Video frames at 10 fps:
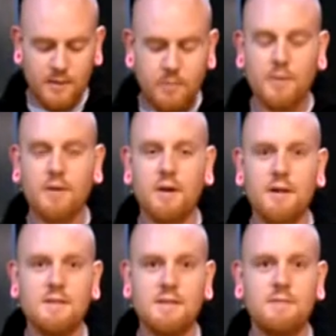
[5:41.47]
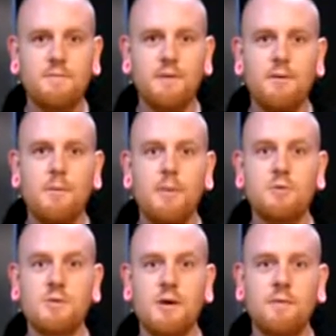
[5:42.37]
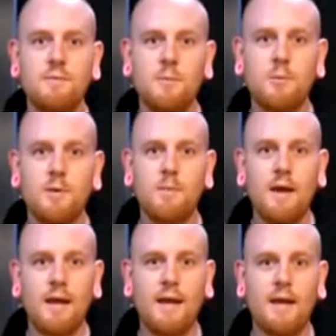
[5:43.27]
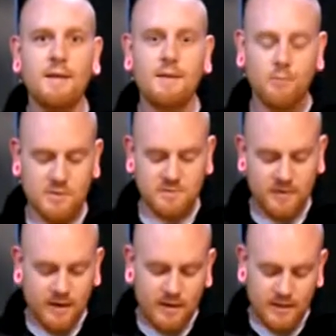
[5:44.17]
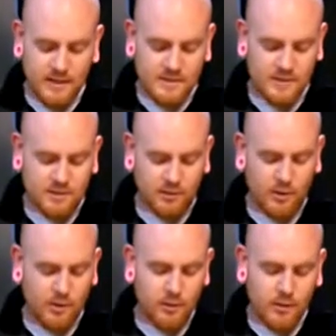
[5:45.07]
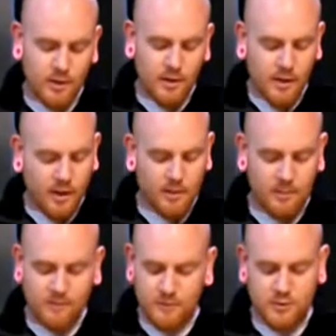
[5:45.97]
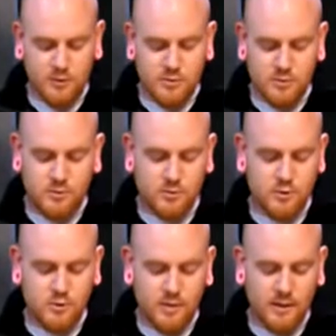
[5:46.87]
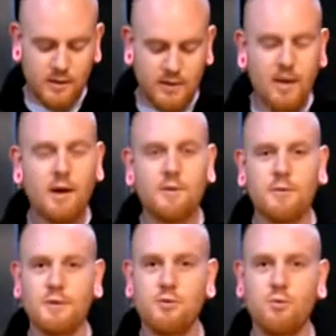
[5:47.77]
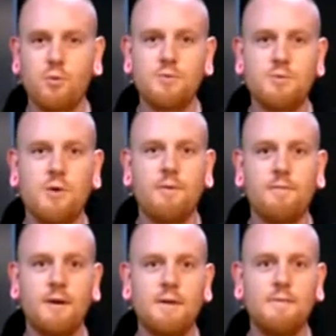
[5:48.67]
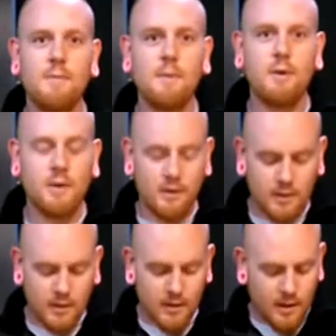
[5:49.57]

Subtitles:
it, but the gun did feel the most comfortable in my hand. It was very easy to load. If you're used to shooting a Glock, the controls are all very familiar.